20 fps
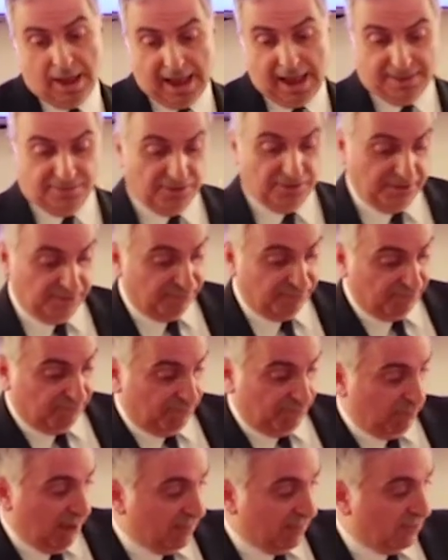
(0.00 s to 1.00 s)
and the,
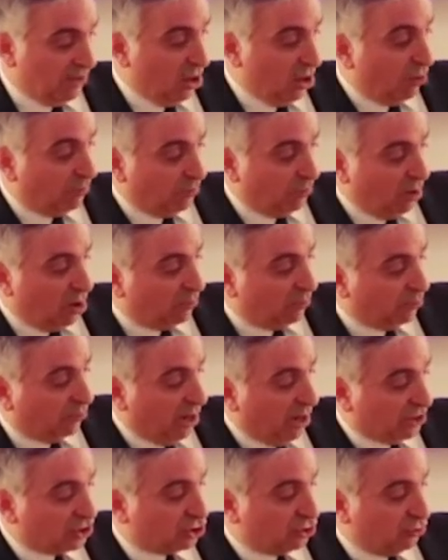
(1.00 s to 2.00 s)
and the op
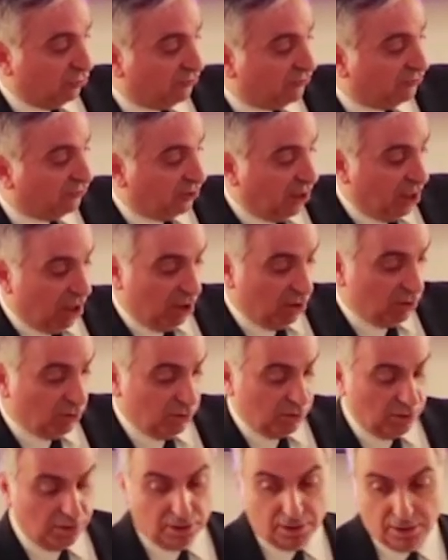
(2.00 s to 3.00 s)
operational
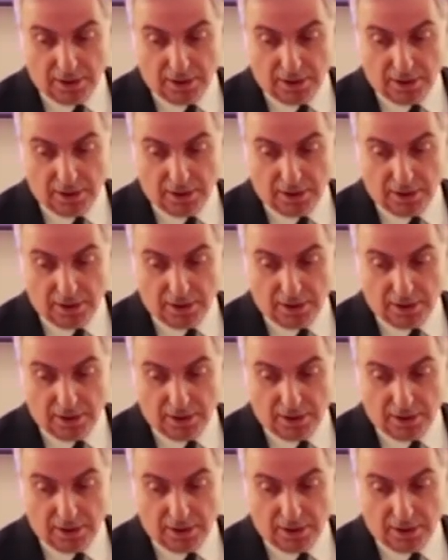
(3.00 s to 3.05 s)
flow